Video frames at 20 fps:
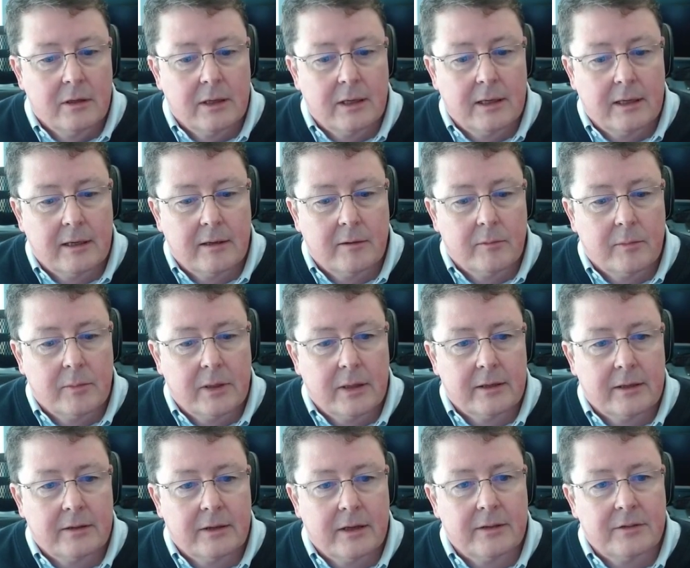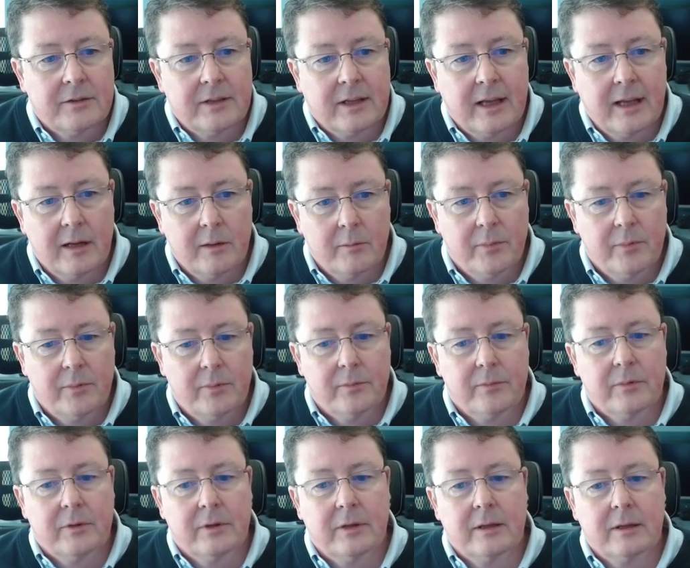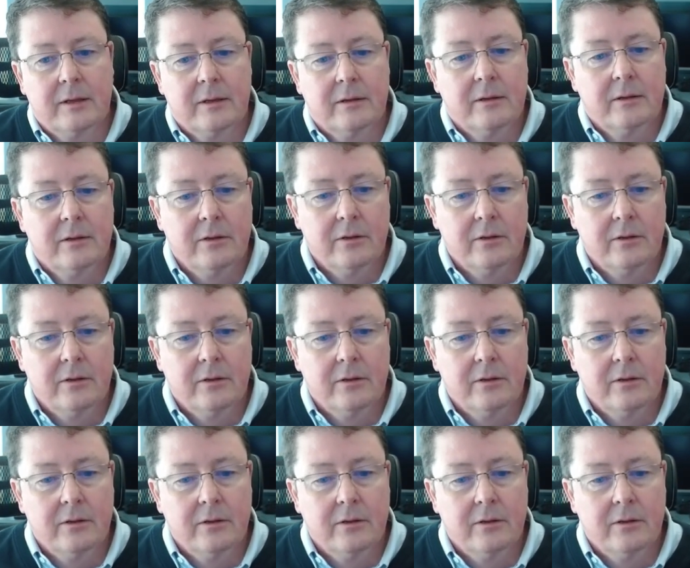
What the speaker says: and to help the